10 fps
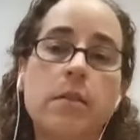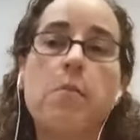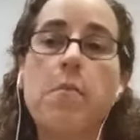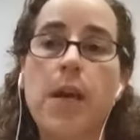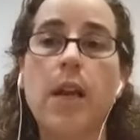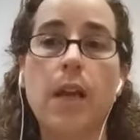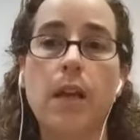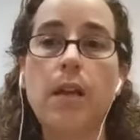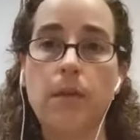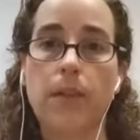
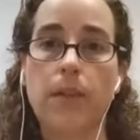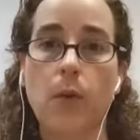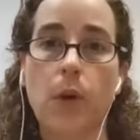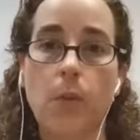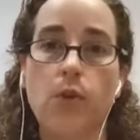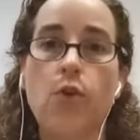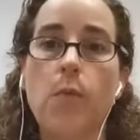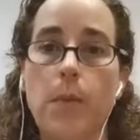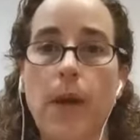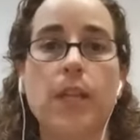money that we would
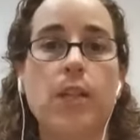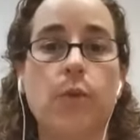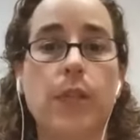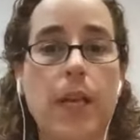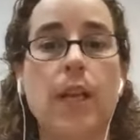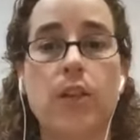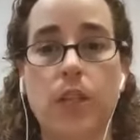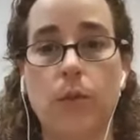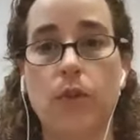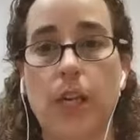normally pay towards an
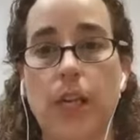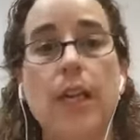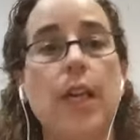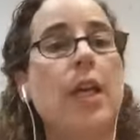NHS wheelchair